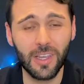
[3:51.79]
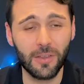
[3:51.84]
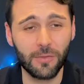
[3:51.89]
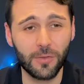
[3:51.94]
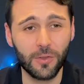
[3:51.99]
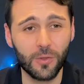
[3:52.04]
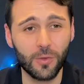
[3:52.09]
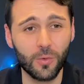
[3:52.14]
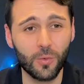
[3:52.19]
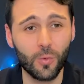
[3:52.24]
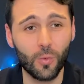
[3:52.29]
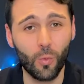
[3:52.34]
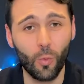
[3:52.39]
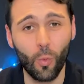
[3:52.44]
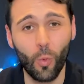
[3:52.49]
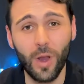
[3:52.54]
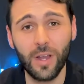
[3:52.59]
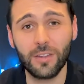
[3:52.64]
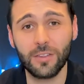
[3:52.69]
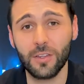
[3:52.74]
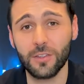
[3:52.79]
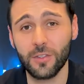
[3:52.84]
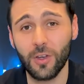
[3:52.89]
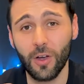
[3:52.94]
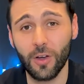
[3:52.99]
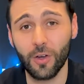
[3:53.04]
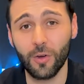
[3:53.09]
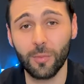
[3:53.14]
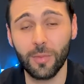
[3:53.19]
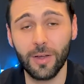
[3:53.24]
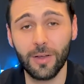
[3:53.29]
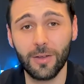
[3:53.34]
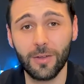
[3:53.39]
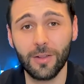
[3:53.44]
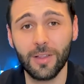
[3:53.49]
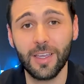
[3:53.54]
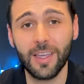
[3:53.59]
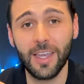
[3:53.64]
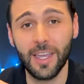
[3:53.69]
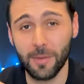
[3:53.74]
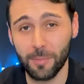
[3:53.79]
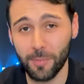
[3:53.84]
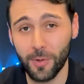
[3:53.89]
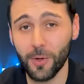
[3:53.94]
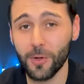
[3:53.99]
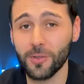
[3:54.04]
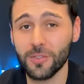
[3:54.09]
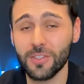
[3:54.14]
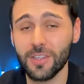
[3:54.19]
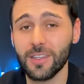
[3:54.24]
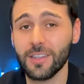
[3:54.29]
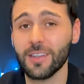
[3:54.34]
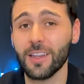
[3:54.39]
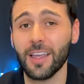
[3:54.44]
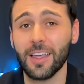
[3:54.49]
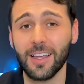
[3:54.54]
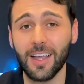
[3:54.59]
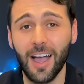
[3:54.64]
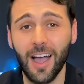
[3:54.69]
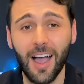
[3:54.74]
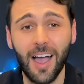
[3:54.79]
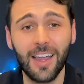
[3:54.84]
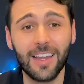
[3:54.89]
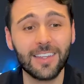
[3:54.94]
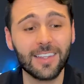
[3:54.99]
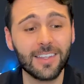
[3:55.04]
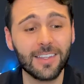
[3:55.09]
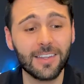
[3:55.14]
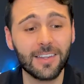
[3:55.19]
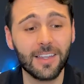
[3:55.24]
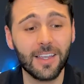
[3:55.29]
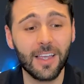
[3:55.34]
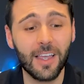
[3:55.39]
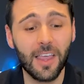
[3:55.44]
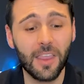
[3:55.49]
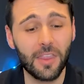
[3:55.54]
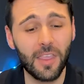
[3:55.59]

If you went to Taco Bell in person like I did,